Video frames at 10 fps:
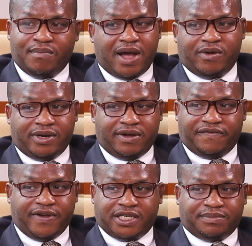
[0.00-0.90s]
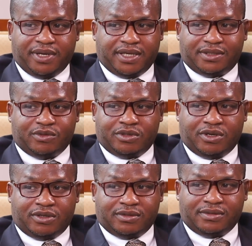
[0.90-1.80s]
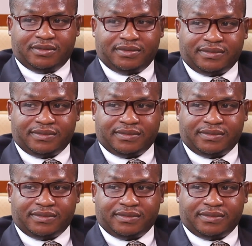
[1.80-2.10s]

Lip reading: Obano in the first place, undo no.